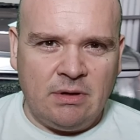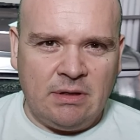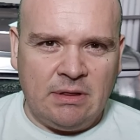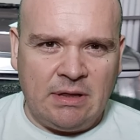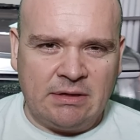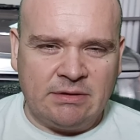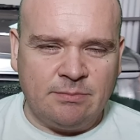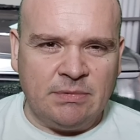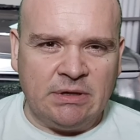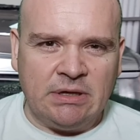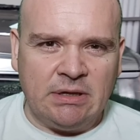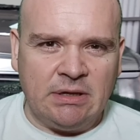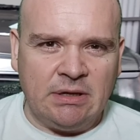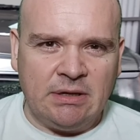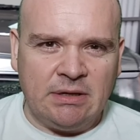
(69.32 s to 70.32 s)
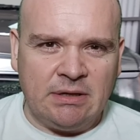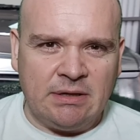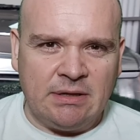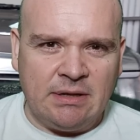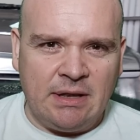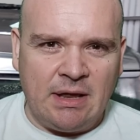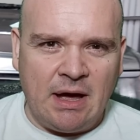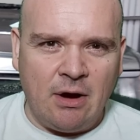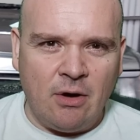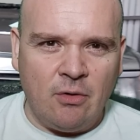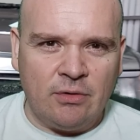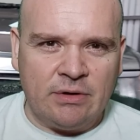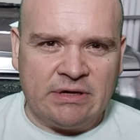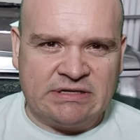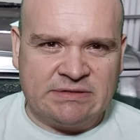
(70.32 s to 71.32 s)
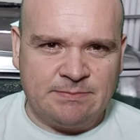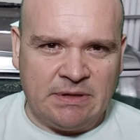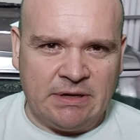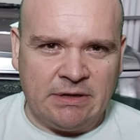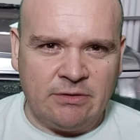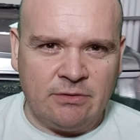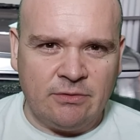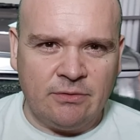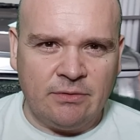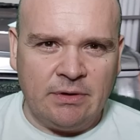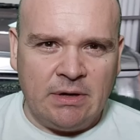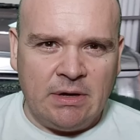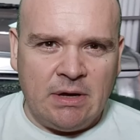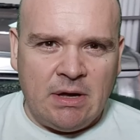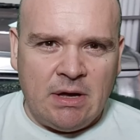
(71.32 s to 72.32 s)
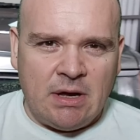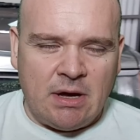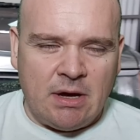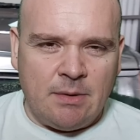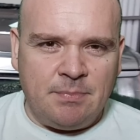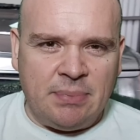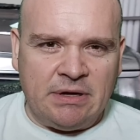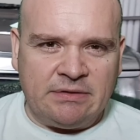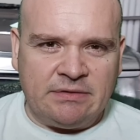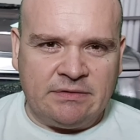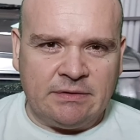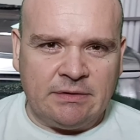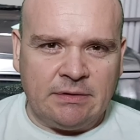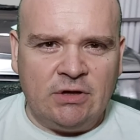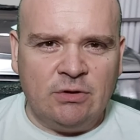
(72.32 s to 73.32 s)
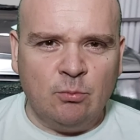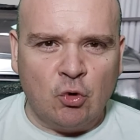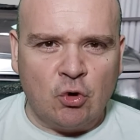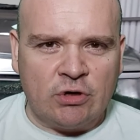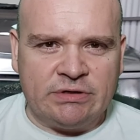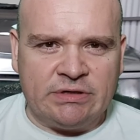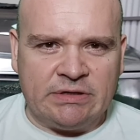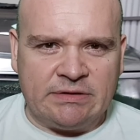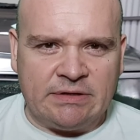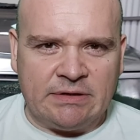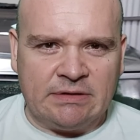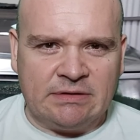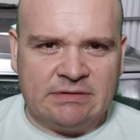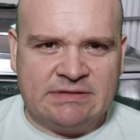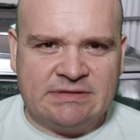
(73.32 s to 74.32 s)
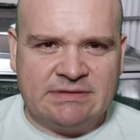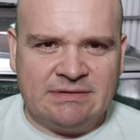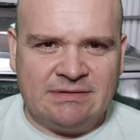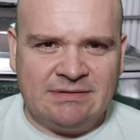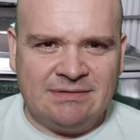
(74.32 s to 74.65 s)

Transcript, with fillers: let me now explain you a bit uh, in more details.